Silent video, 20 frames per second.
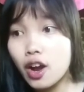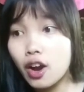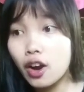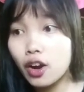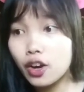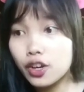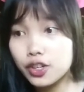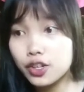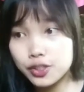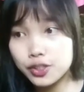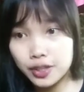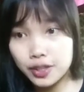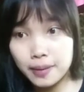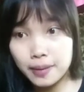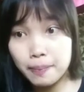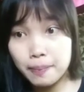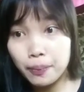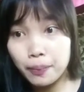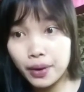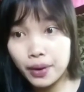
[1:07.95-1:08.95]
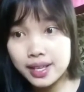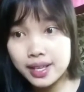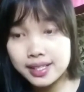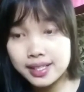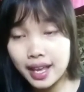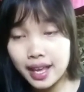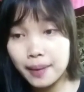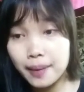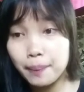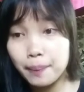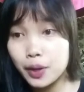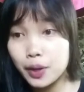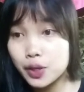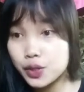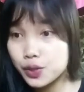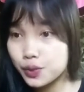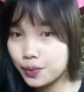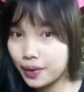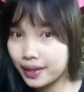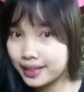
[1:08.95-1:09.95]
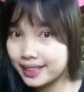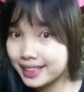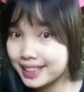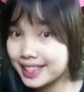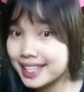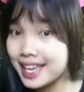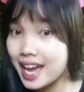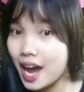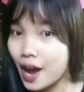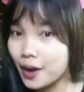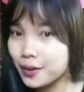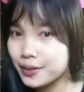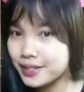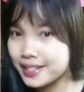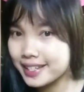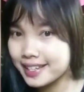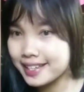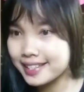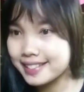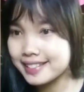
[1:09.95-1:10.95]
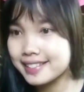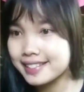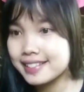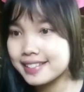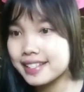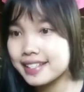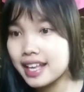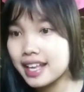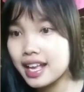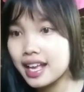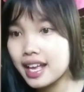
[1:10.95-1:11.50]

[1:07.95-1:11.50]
or to impress and persuade the audience.